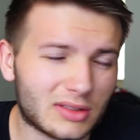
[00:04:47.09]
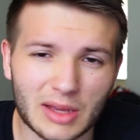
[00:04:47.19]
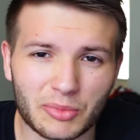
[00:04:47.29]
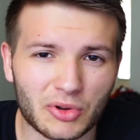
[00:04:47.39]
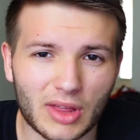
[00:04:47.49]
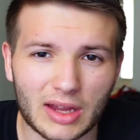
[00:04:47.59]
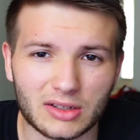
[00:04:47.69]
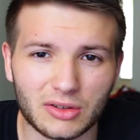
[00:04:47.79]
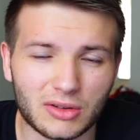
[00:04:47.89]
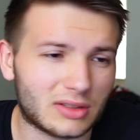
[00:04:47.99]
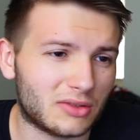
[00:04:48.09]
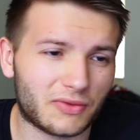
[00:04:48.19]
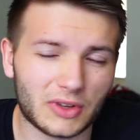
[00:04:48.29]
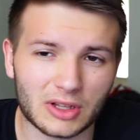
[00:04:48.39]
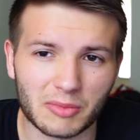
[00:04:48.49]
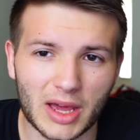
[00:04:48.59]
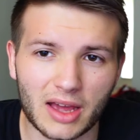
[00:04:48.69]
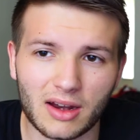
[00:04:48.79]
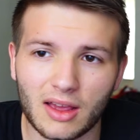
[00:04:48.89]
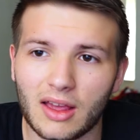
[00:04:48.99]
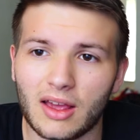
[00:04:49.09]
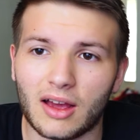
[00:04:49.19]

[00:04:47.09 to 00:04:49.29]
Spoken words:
Slept through that too because I was feeling bad.